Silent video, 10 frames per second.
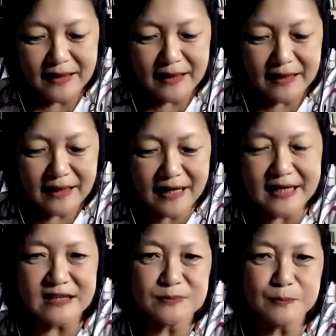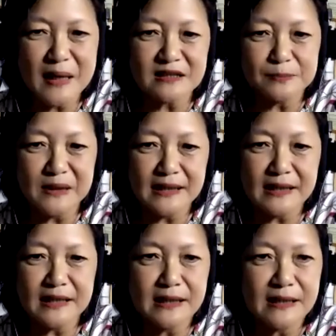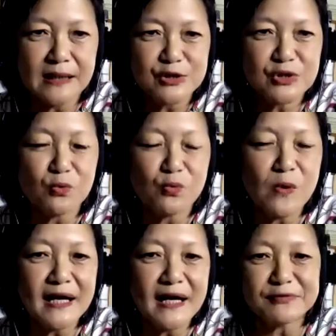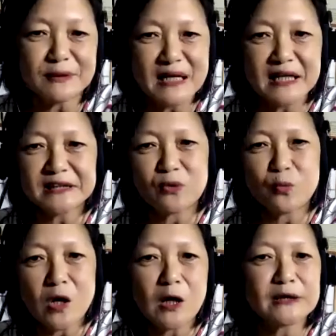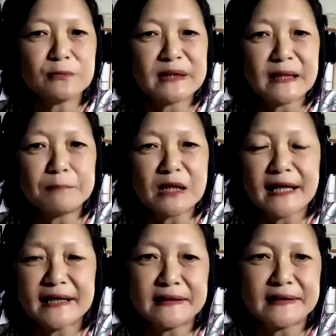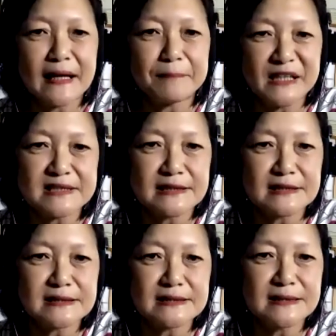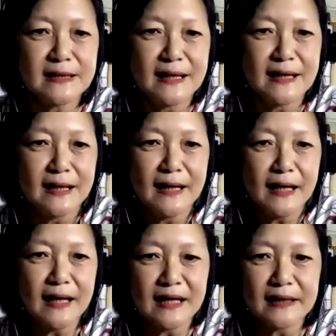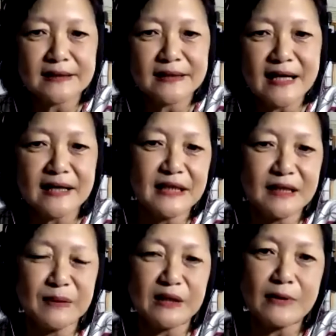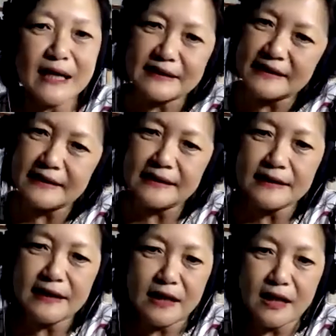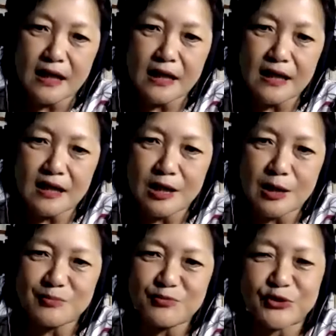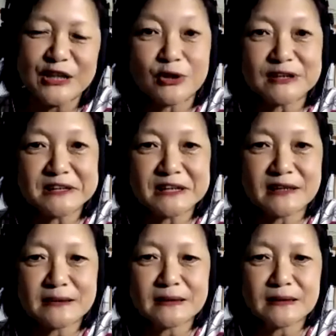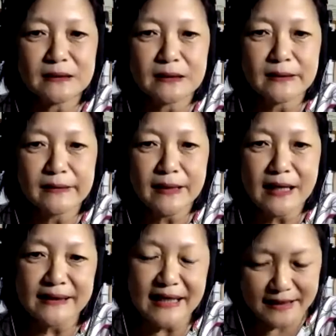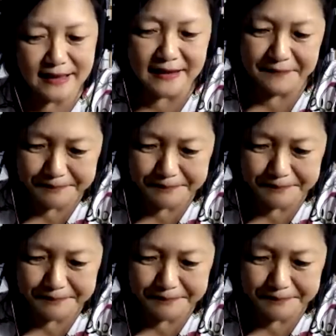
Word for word: and expect me to wave a magic wand when they played their pieces, and then they'd be ready uh, for the audition and get in